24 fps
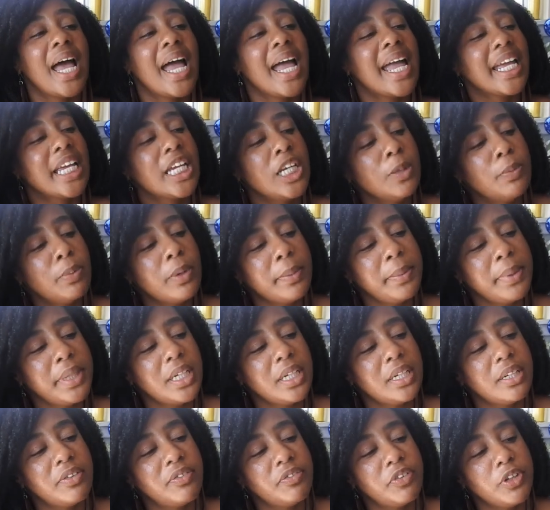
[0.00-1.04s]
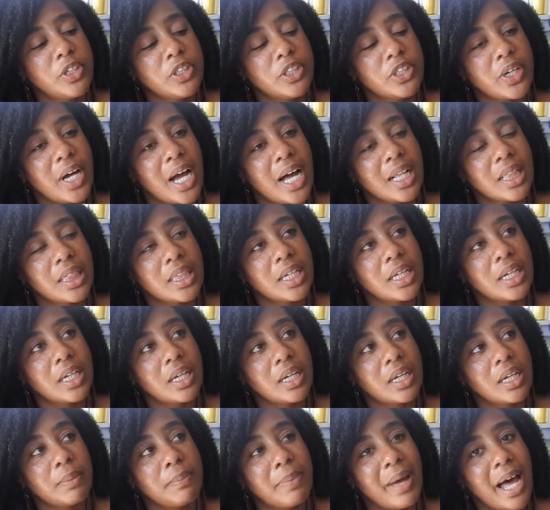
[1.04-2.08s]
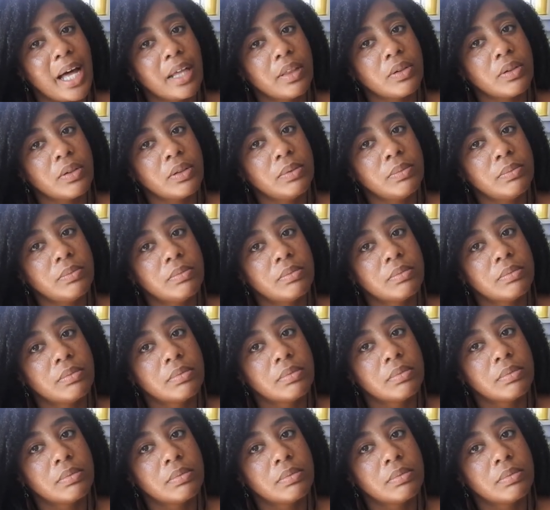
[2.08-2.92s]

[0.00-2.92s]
Hey, can you bring me the diffuser out the bathroom?